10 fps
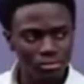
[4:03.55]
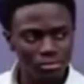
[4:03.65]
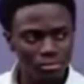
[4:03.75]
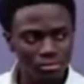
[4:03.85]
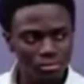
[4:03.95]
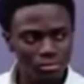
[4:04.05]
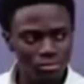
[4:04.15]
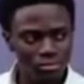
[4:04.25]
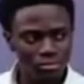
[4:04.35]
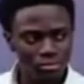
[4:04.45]

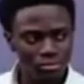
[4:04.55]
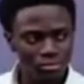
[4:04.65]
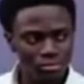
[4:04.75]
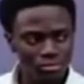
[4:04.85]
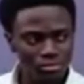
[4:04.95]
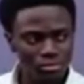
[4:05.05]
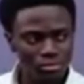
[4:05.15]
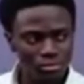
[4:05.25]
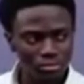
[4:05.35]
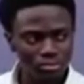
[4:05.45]

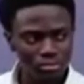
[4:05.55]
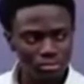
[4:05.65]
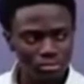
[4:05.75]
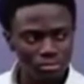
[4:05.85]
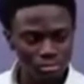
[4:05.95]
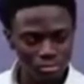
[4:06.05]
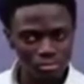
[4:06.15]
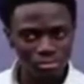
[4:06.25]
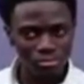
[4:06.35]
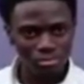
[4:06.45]

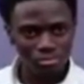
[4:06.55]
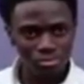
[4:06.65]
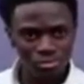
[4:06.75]
This person isn't speaking.